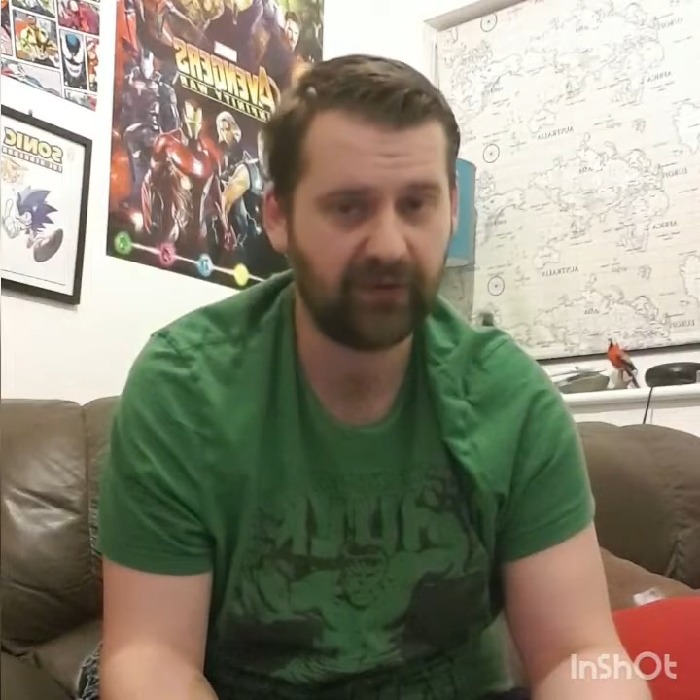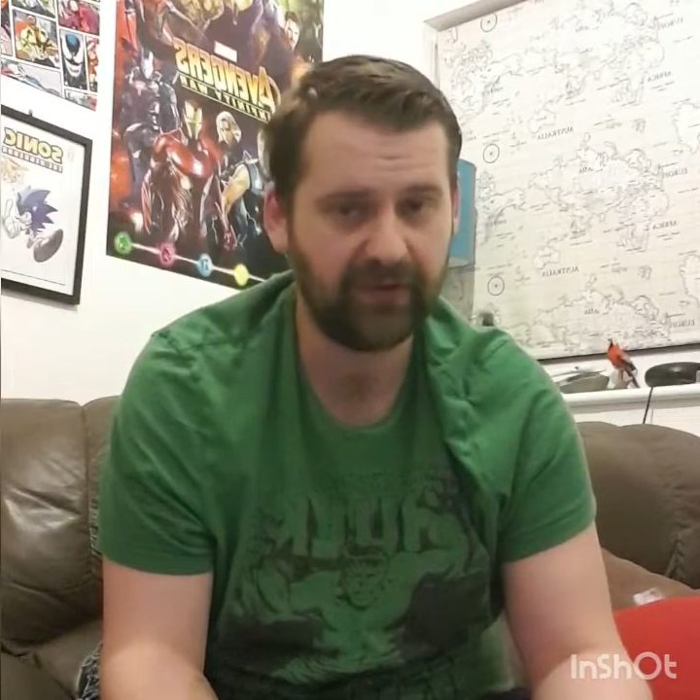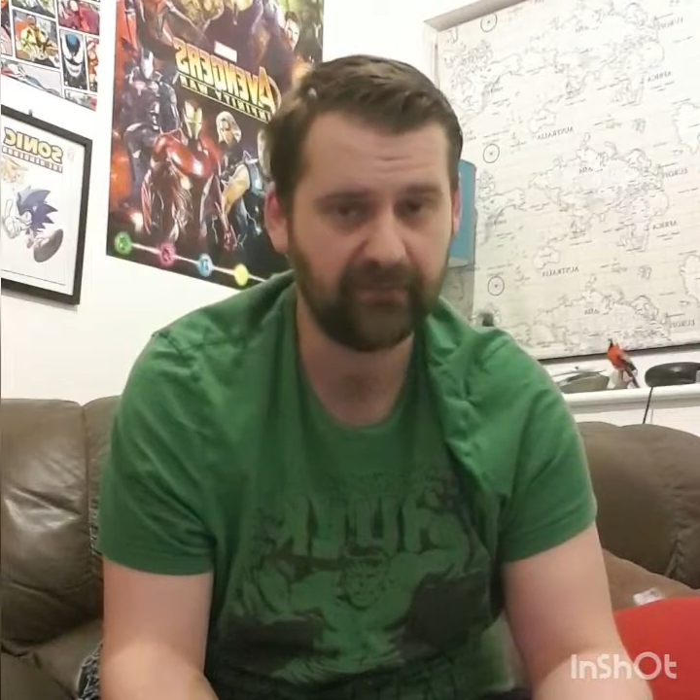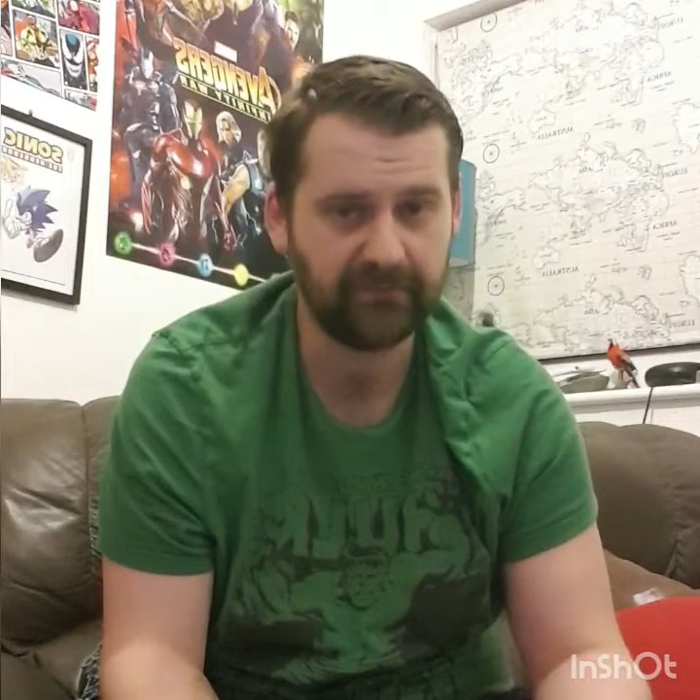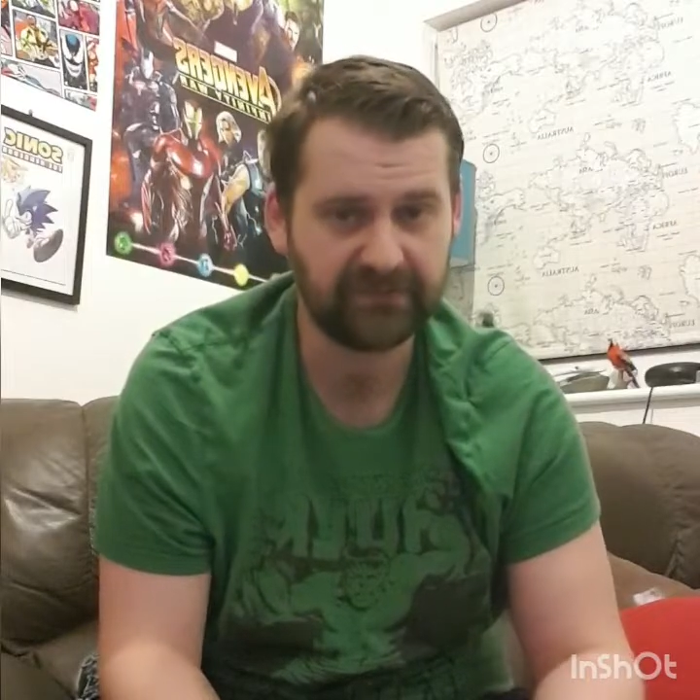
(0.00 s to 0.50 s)

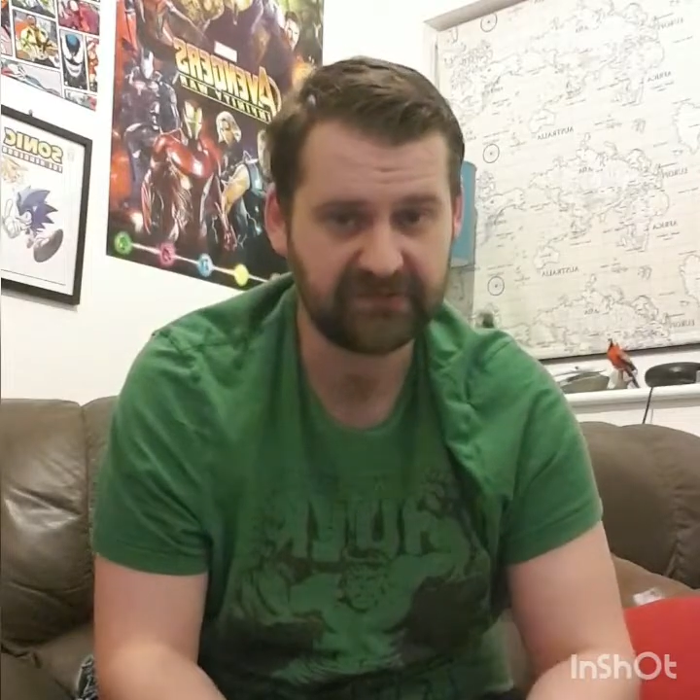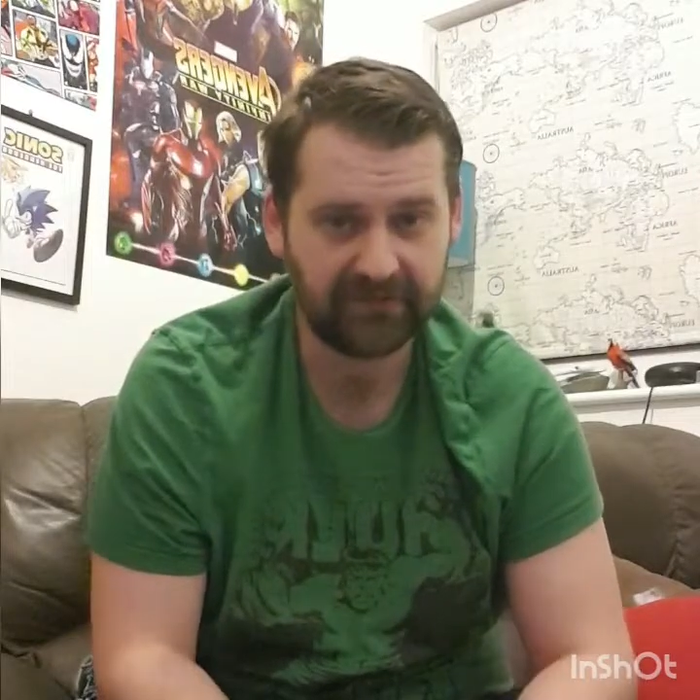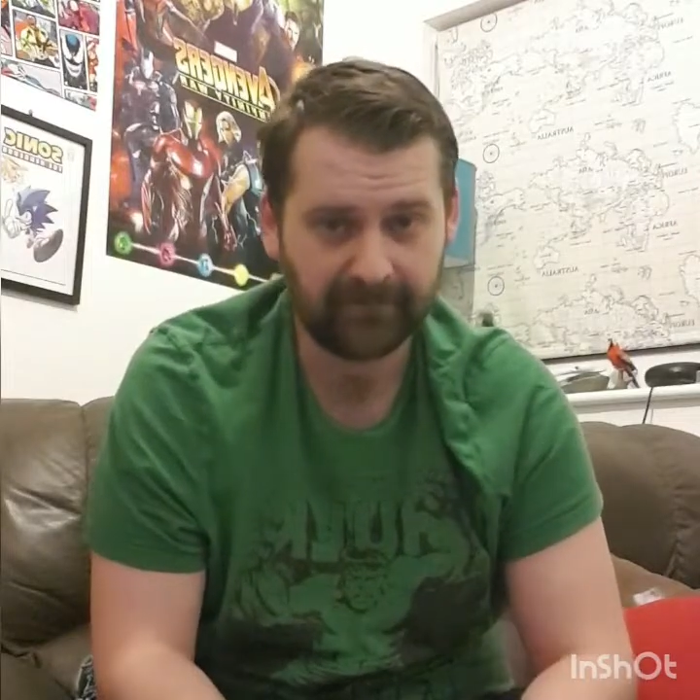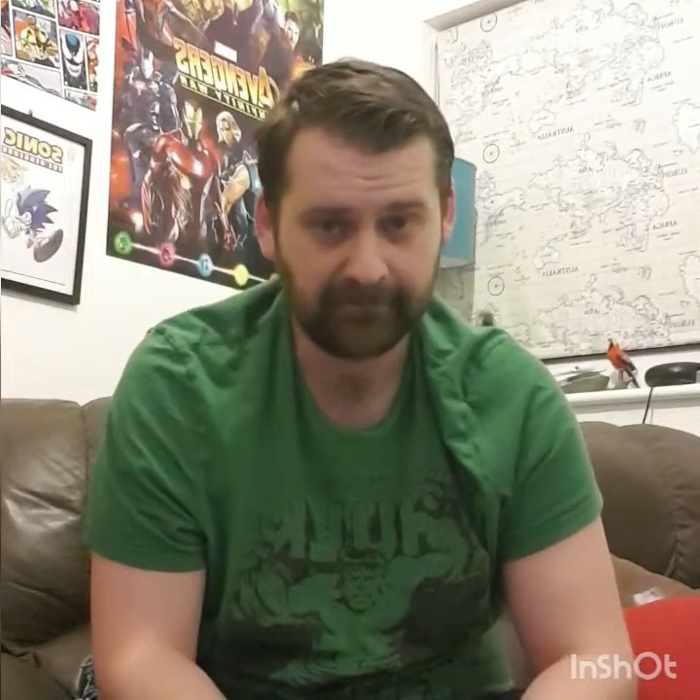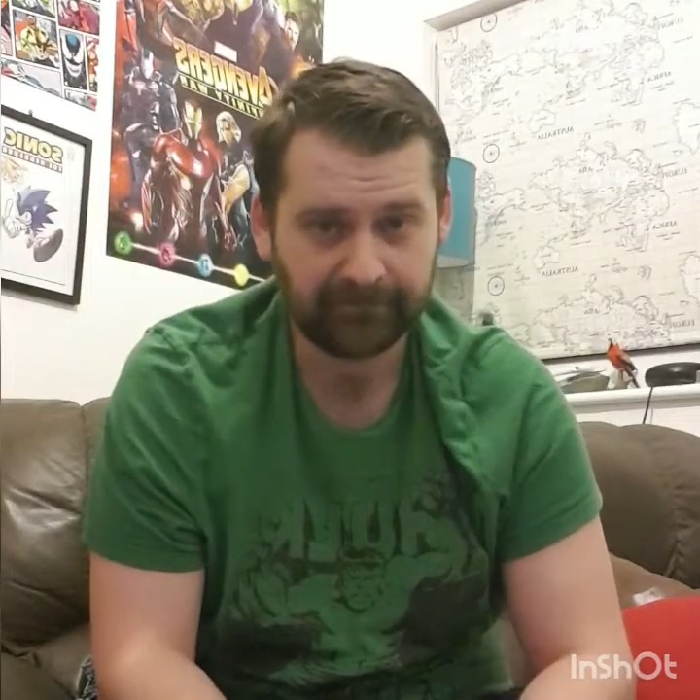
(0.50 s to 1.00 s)
items.